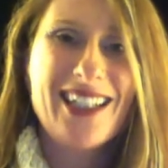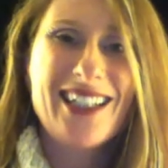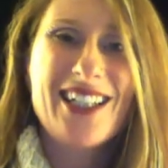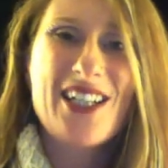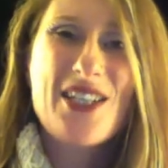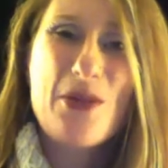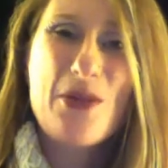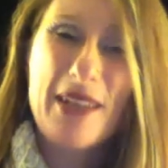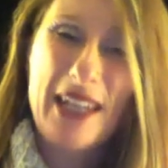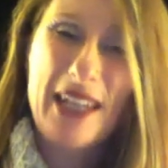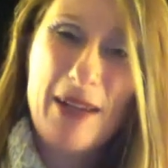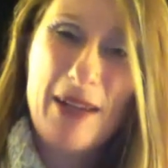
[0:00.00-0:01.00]
So
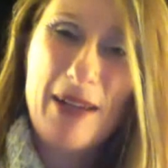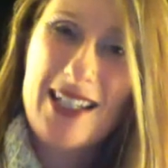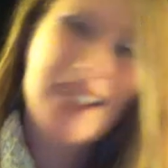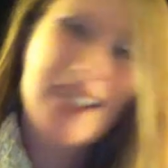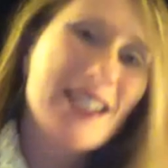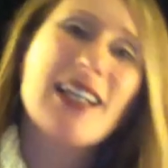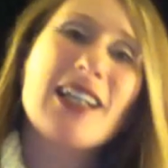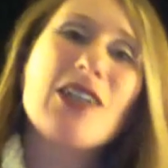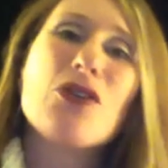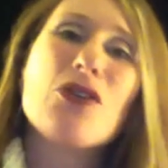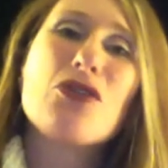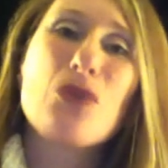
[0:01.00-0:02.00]
many blessings, and I
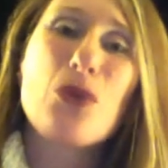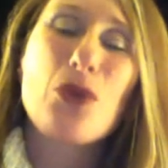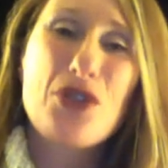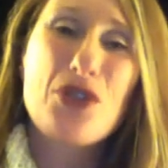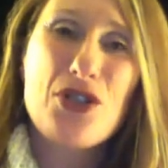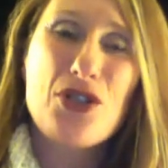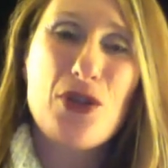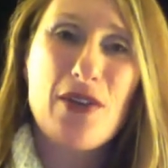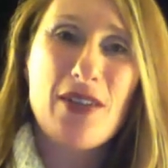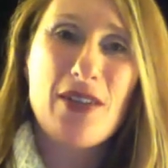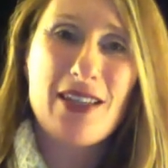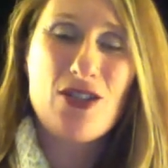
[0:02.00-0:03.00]
look forward to
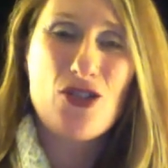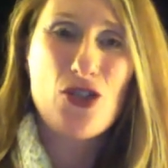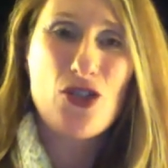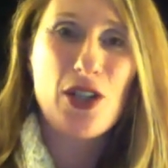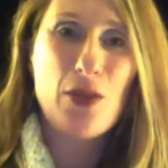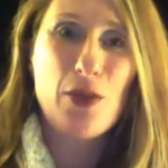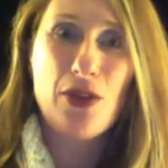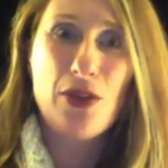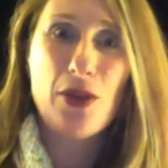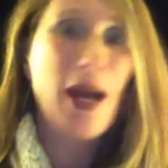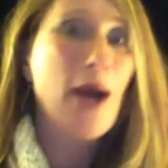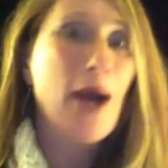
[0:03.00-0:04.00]
traveling this journey with you
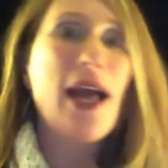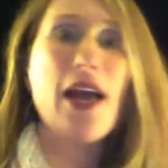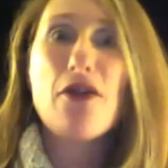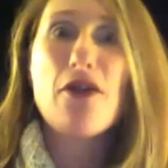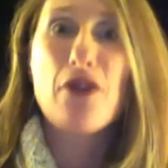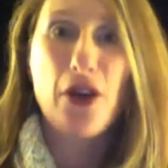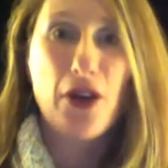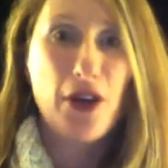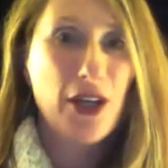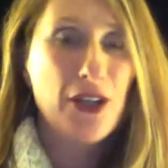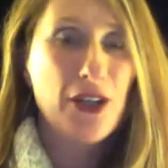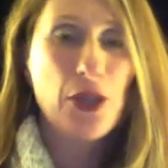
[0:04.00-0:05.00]
however
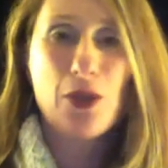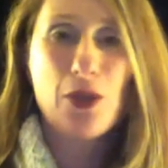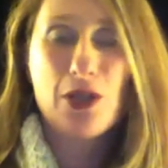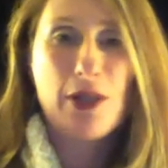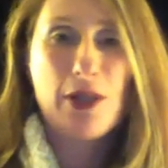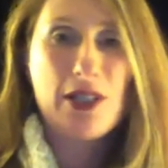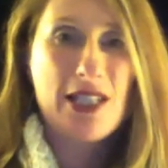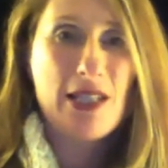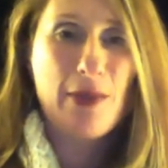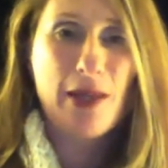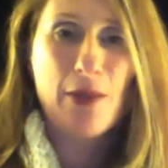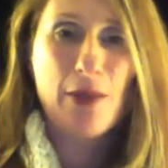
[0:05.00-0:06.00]
you want to
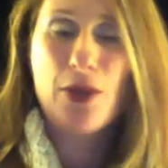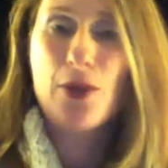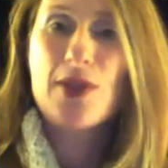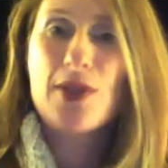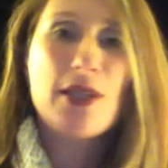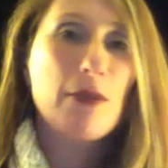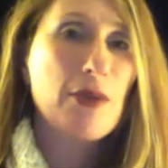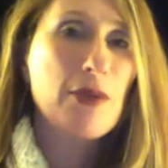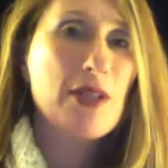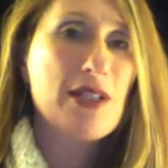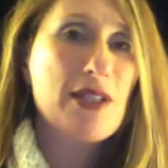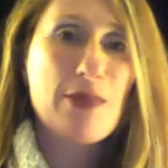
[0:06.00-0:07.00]
participate, whether it's in the
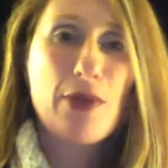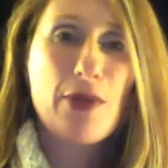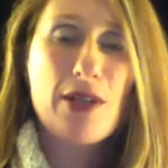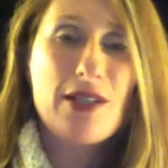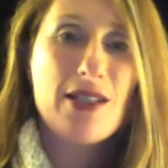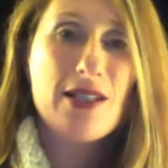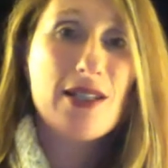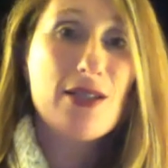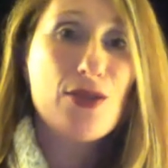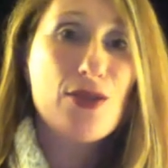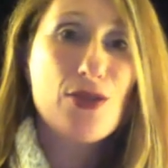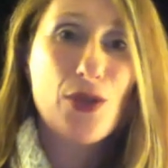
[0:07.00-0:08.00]
Priestess Presence Sister
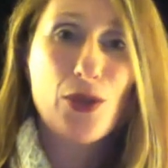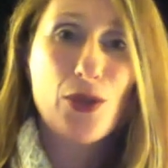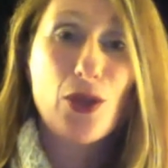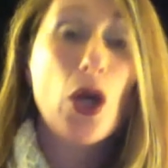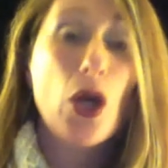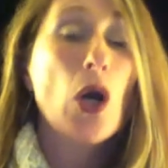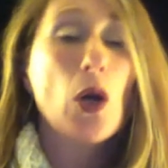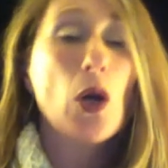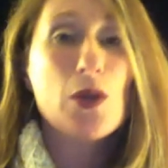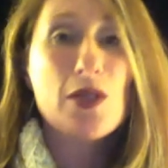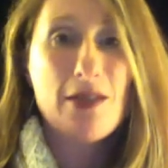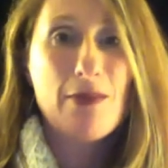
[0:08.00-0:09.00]
Circle or
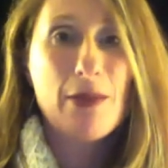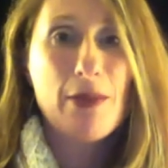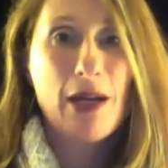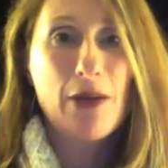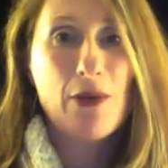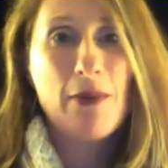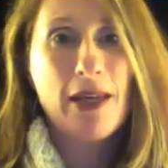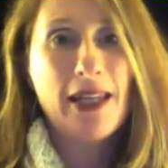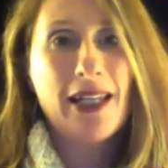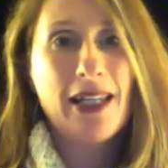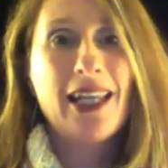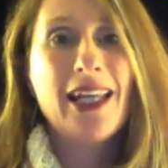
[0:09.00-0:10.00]
simply by
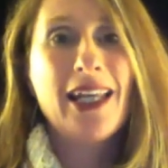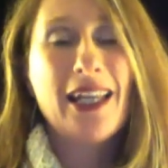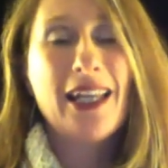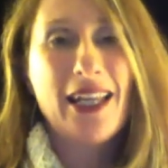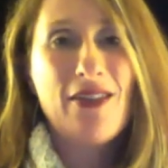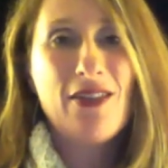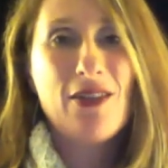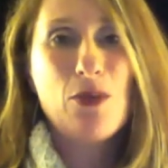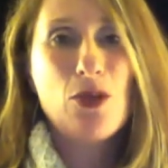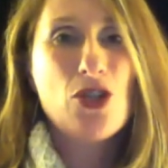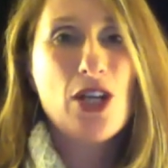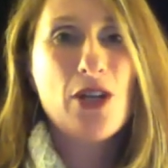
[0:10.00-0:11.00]
remaining in the more
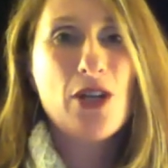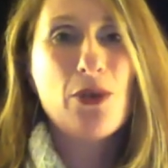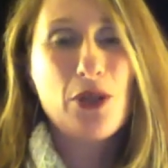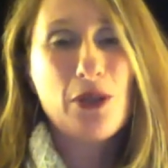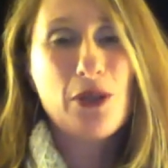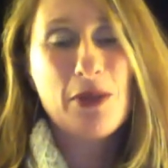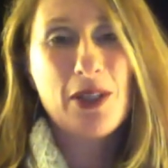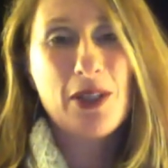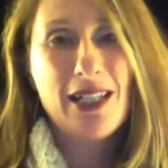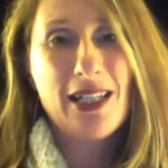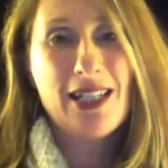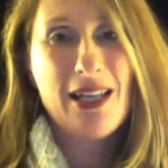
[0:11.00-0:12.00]
general
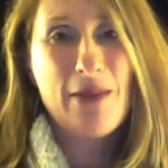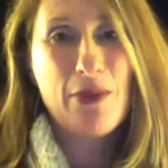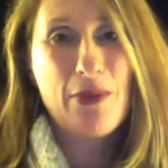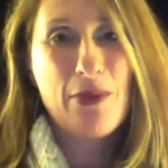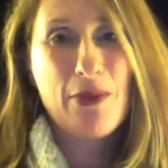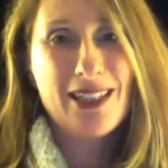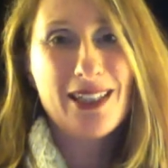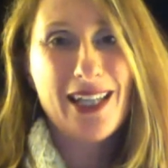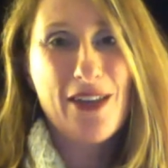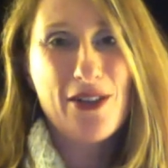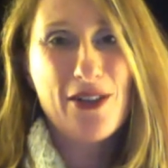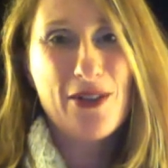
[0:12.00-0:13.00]
community temple together.